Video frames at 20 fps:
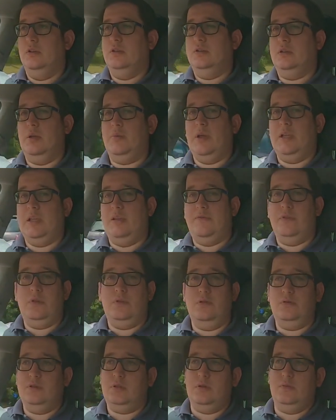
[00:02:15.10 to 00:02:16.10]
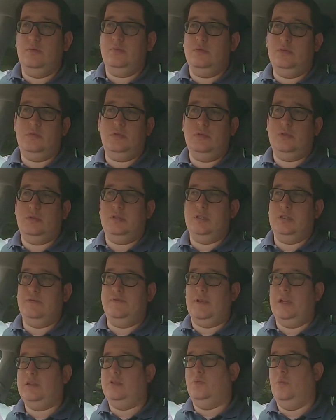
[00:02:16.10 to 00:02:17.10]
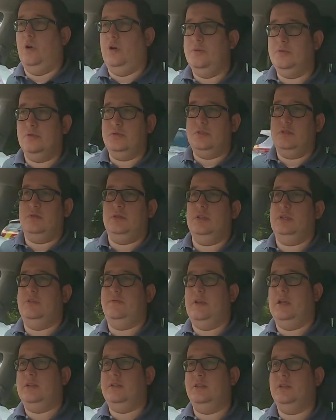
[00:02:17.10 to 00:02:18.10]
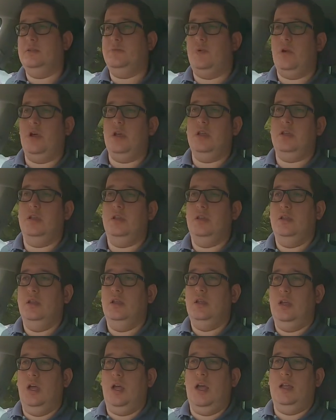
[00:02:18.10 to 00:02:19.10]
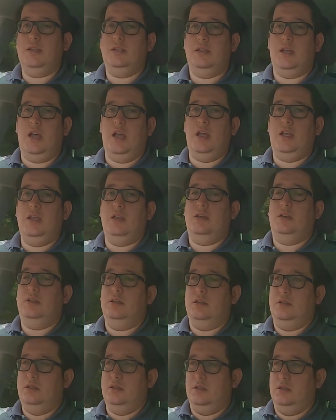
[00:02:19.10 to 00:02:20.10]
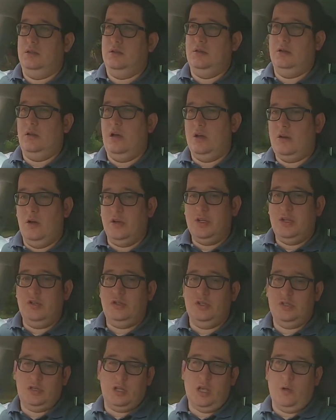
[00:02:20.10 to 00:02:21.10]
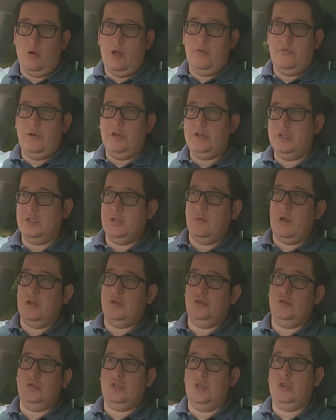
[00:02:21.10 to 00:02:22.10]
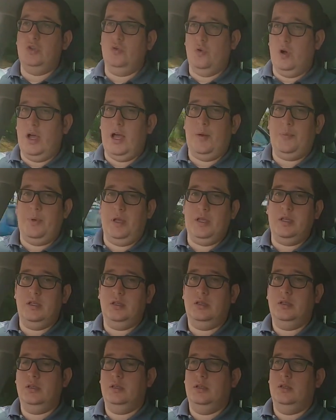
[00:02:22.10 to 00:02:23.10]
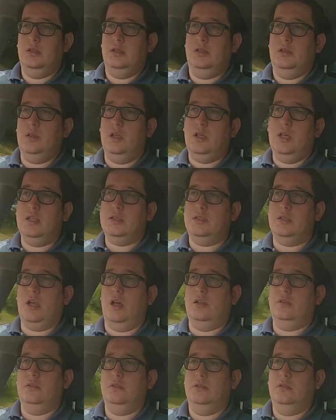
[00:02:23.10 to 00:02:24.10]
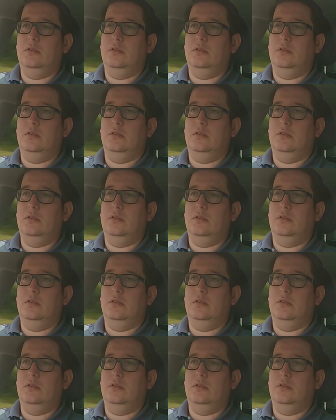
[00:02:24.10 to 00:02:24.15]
They may give you some disinfectant wipes or disinfectant spray and say, I'd like you just to go over it just to make sure so you're happy that it's done.